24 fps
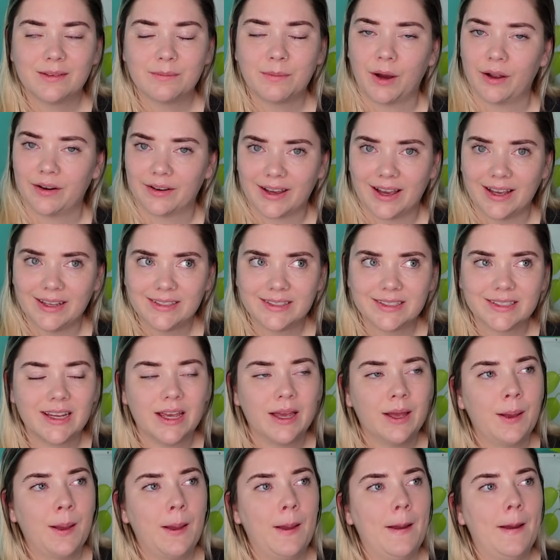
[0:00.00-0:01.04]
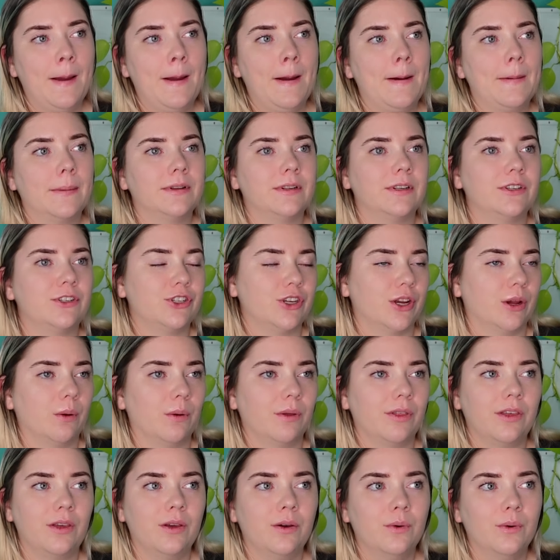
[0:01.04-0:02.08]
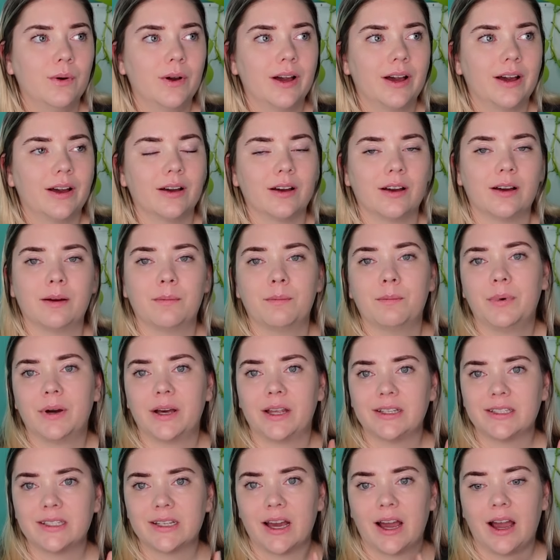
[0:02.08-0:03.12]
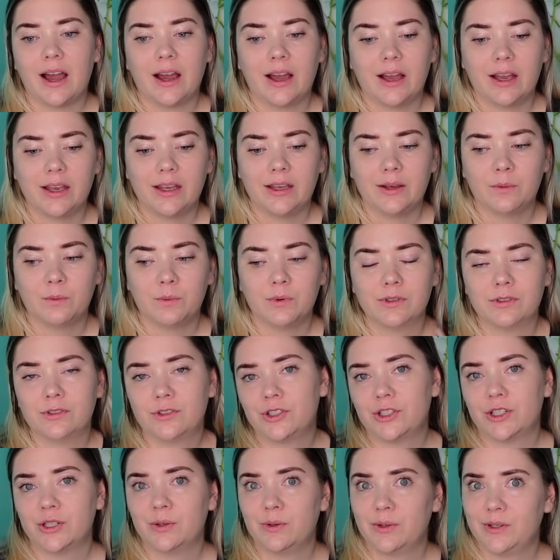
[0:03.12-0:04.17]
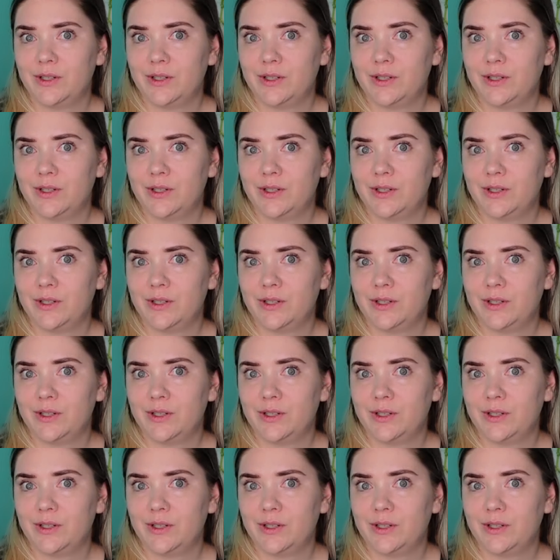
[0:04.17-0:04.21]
podcast to share with you, uh, but I will show